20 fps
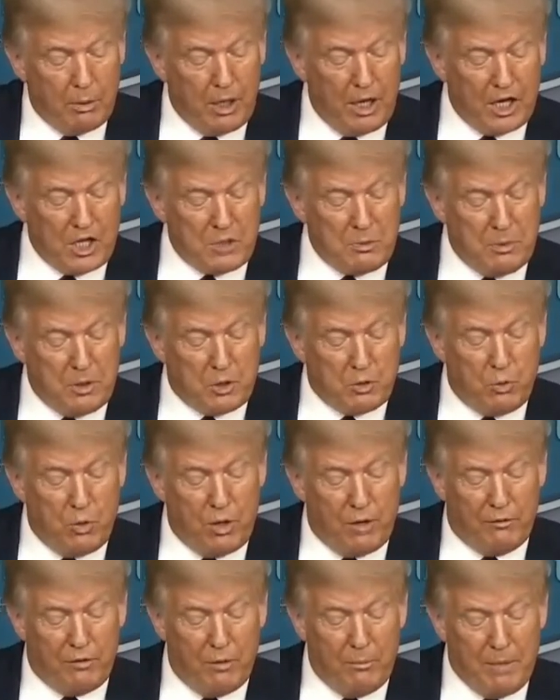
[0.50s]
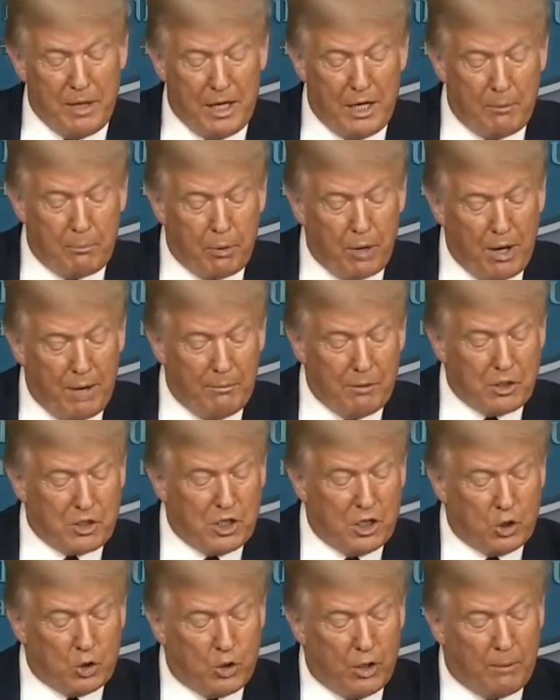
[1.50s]
Plasma is one of the many
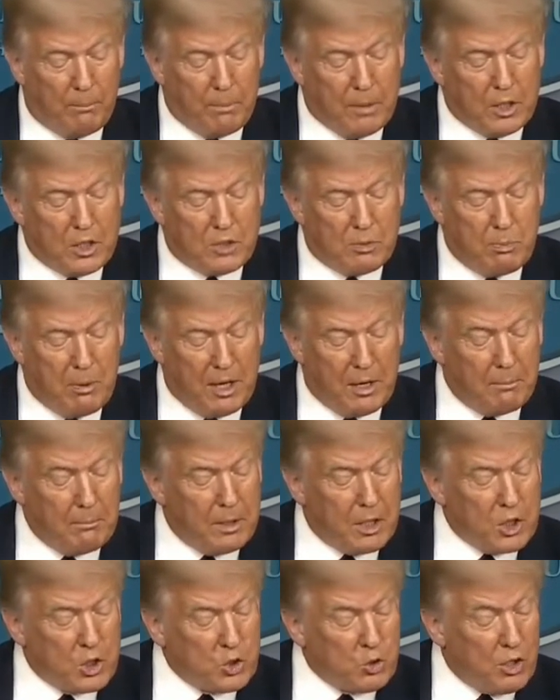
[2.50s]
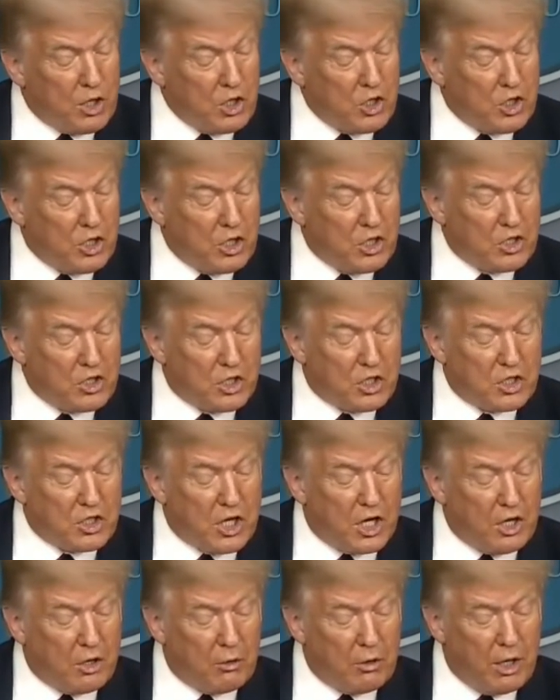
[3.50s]
promising treatments my administration is
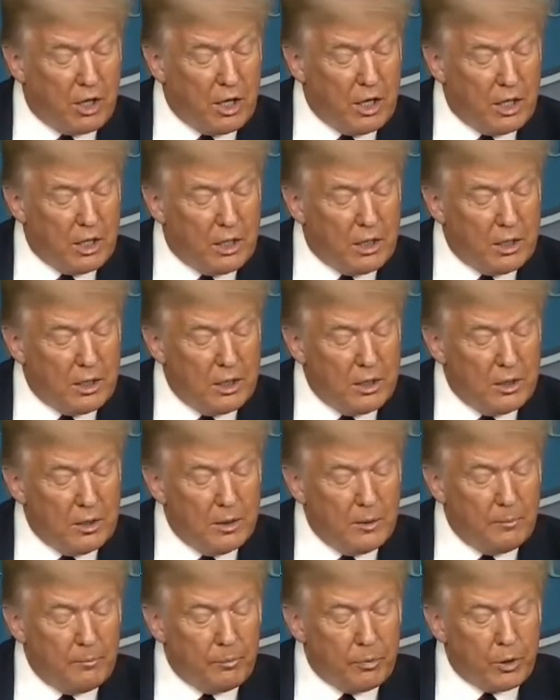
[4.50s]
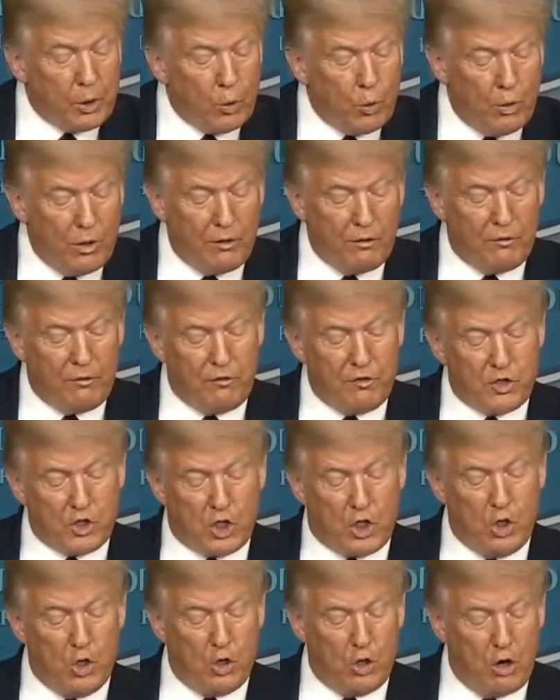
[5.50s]
accelerating. We've
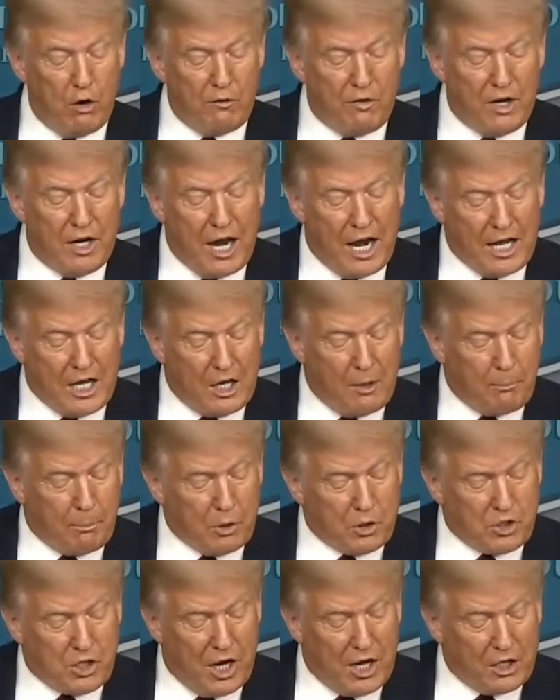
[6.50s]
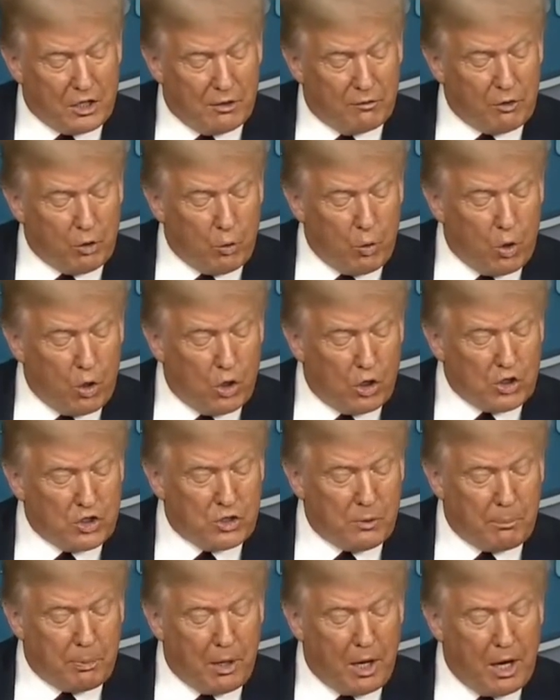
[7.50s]
secured over 90% of the
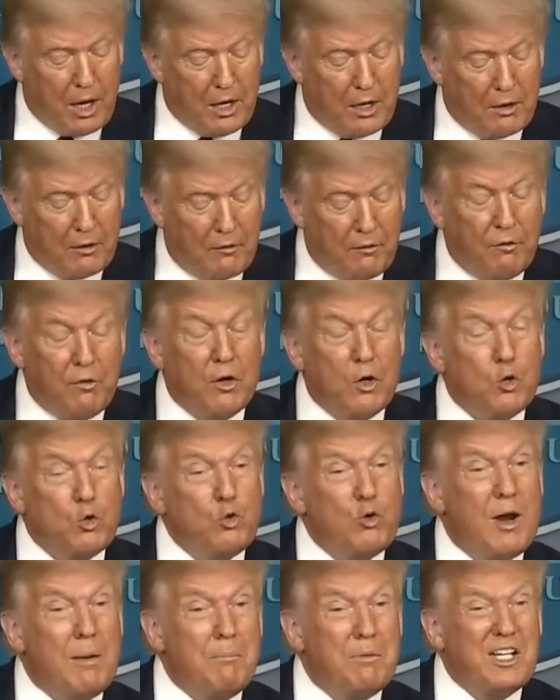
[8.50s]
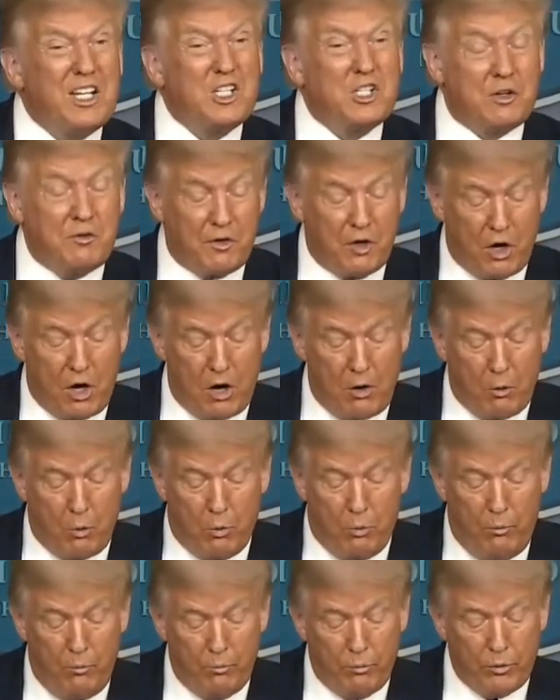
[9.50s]
world's supply of remdesivir,